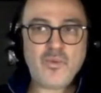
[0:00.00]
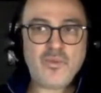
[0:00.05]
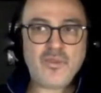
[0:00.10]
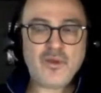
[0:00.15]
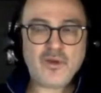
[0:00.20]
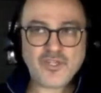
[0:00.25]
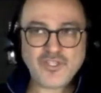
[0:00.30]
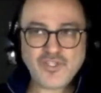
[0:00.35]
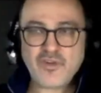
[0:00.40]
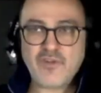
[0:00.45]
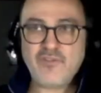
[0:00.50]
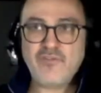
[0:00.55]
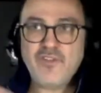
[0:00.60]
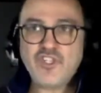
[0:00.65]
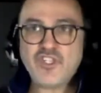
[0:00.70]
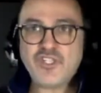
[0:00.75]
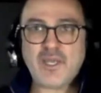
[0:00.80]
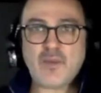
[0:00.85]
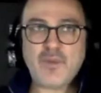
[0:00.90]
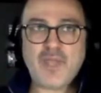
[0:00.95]
there are certain
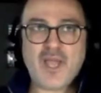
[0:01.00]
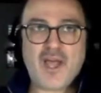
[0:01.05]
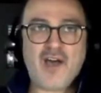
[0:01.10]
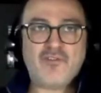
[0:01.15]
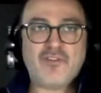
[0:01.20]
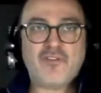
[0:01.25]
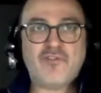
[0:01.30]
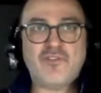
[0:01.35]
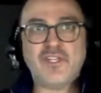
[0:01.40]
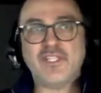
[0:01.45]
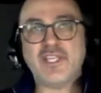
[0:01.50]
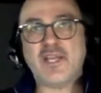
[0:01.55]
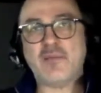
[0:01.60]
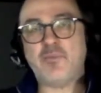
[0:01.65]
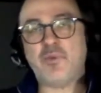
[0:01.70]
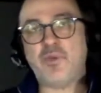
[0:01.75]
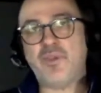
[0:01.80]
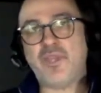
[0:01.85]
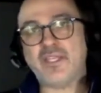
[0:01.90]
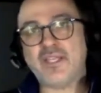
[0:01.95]
features that we offer, for
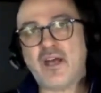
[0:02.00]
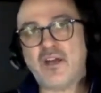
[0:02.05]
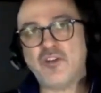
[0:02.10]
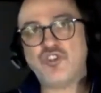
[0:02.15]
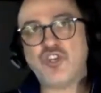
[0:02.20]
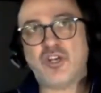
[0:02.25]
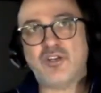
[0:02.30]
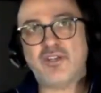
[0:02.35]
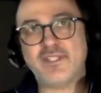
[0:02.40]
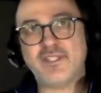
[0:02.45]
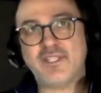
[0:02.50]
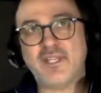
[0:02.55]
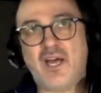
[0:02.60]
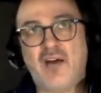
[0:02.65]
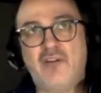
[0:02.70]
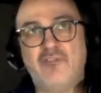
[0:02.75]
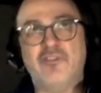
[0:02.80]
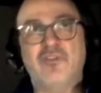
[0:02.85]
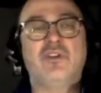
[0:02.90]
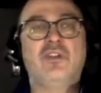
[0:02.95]
example, that Hotjar doesn't
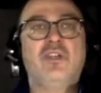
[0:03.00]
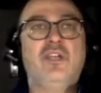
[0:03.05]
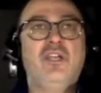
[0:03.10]
offer.